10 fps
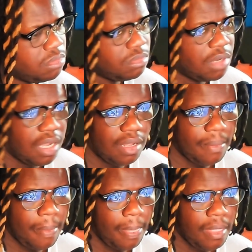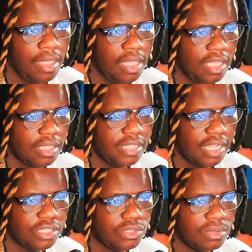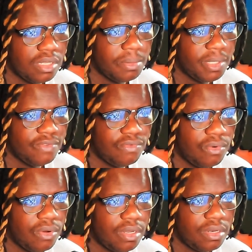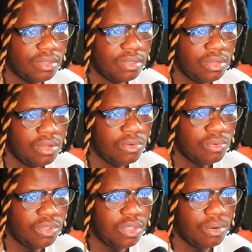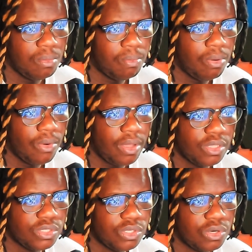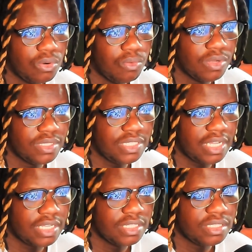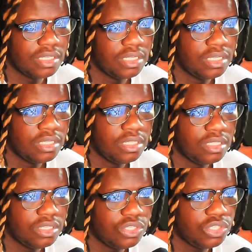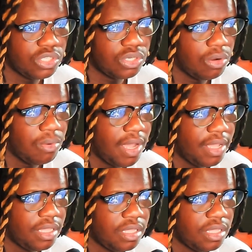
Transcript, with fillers: Huh? He adapted to a limited Void within 0.01 seconds. It's just no way.